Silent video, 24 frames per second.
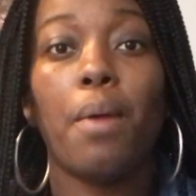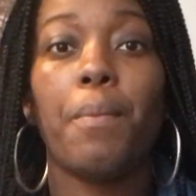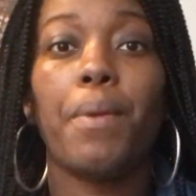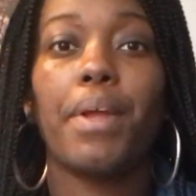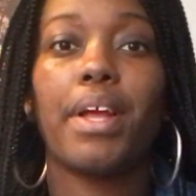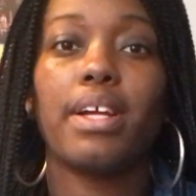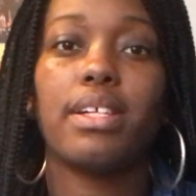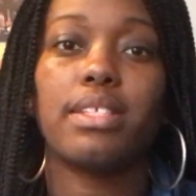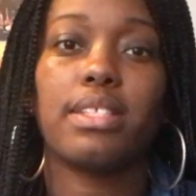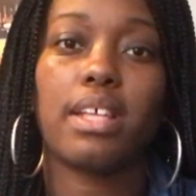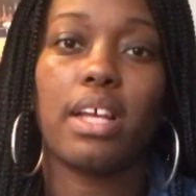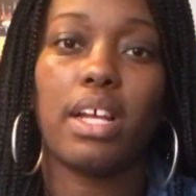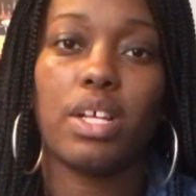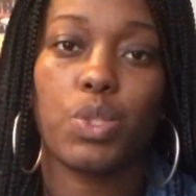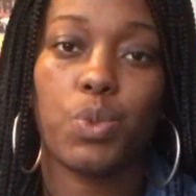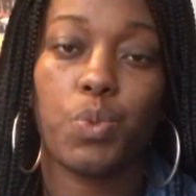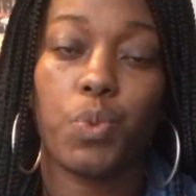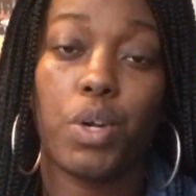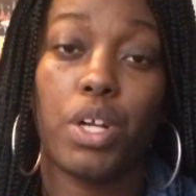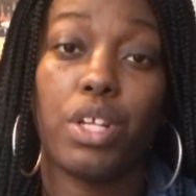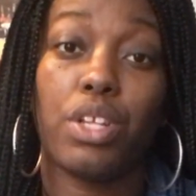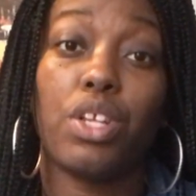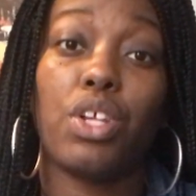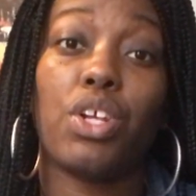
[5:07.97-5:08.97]
Because
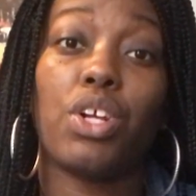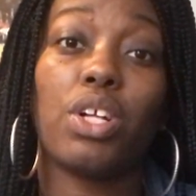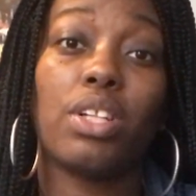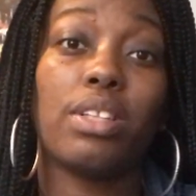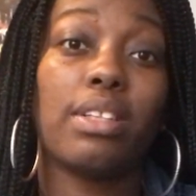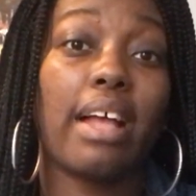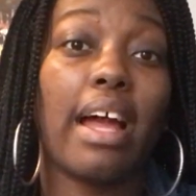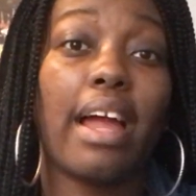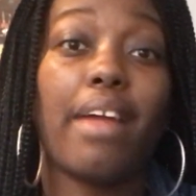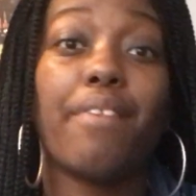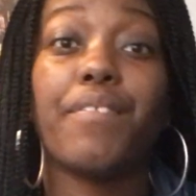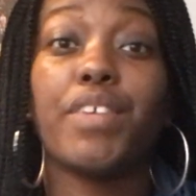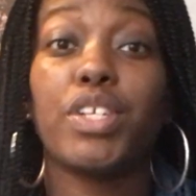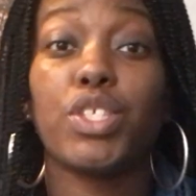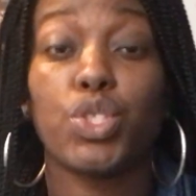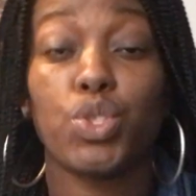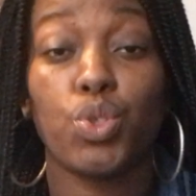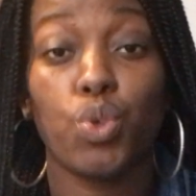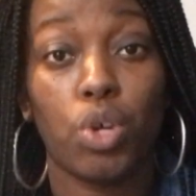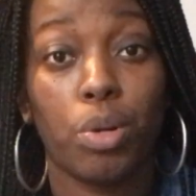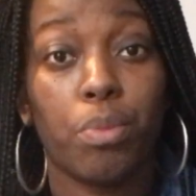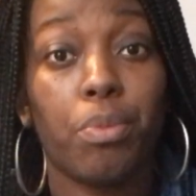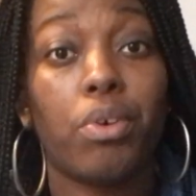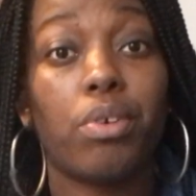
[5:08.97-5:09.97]
guess what? Your life is
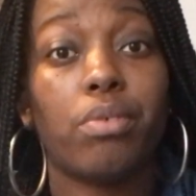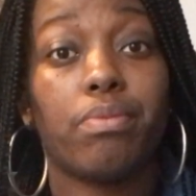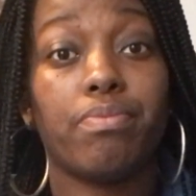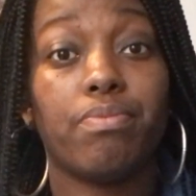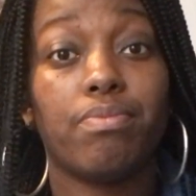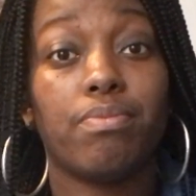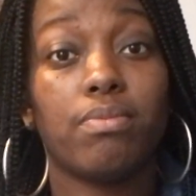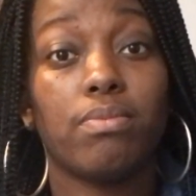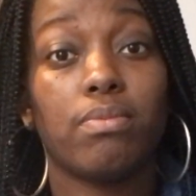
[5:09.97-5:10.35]
normal.